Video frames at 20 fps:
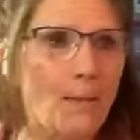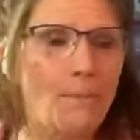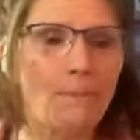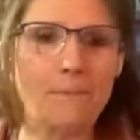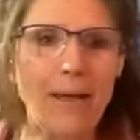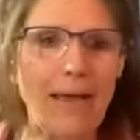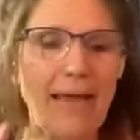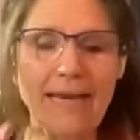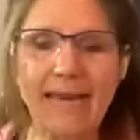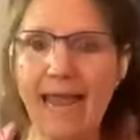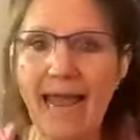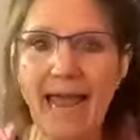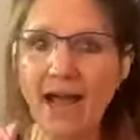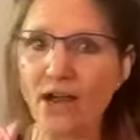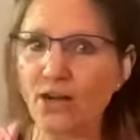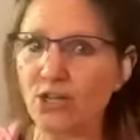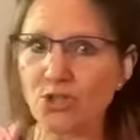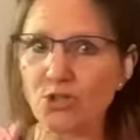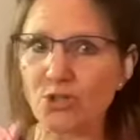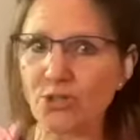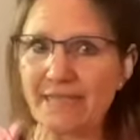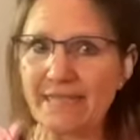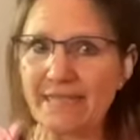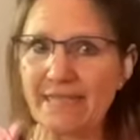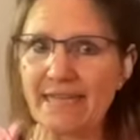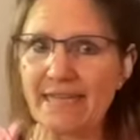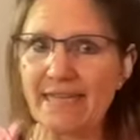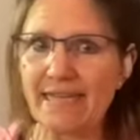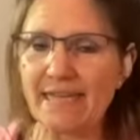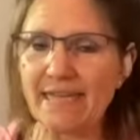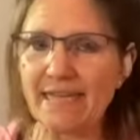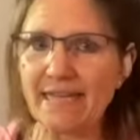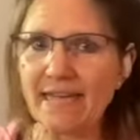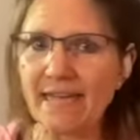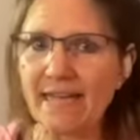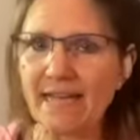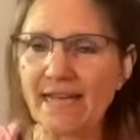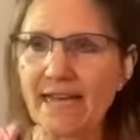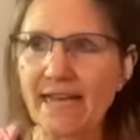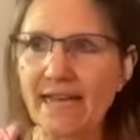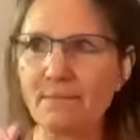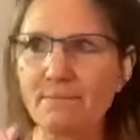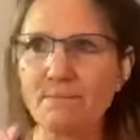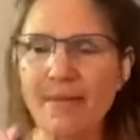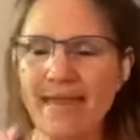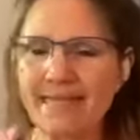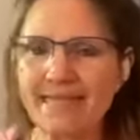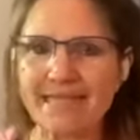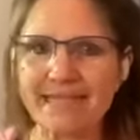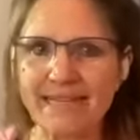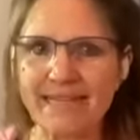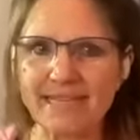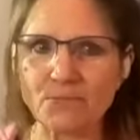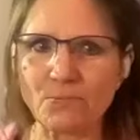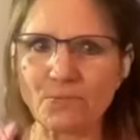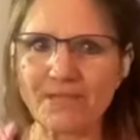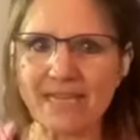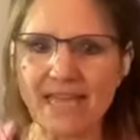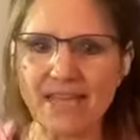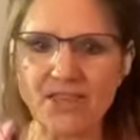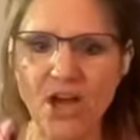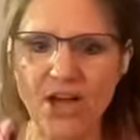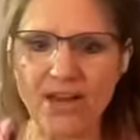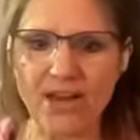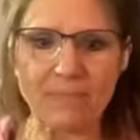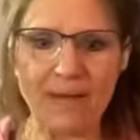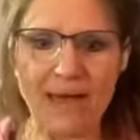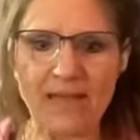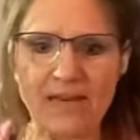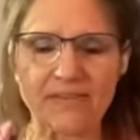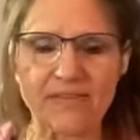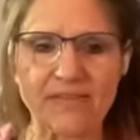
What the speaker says: But actually, it made sense once I thought about it,